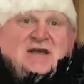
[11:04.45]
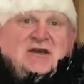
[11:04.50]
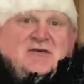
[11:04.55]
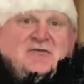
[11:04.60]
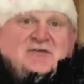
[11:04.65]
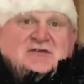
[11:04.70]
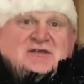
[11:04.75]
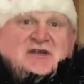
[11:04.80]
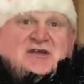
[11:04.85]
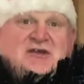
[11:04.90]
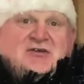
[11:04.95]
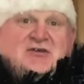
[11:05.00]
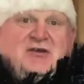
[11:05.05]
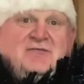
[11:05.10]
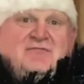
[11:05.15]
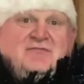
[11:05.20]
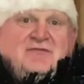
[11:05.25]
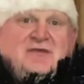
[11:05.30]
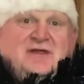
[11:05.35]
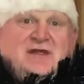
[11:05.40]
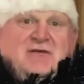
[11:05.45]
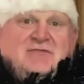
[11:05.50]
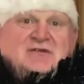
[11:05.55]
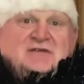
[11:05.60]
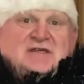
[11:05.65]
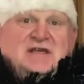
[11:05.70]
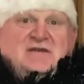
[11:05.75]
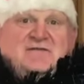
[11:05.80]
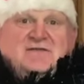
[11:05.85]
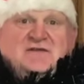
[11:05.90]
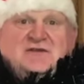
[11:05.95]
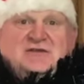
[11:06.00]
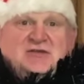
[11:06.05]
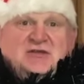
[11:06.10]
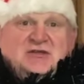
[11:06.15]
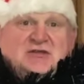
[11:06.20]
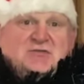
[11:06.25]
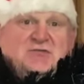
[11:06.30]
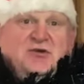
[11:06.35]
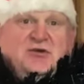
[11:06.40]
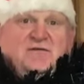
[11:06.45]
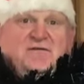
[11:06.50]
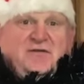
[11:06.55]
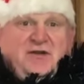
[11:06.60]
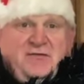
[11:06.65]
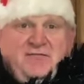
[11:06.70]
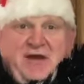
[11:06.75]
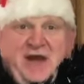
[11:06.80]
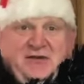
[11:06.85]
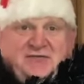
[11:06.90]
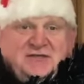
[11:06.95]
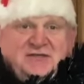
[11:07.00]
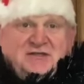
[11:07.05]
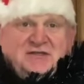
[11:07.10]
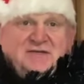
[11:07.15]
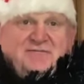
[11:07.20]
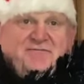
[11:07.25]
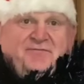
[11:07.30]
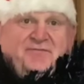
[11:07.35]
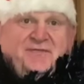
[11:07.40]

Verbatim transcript: was a crumb that was even too small for a mouse.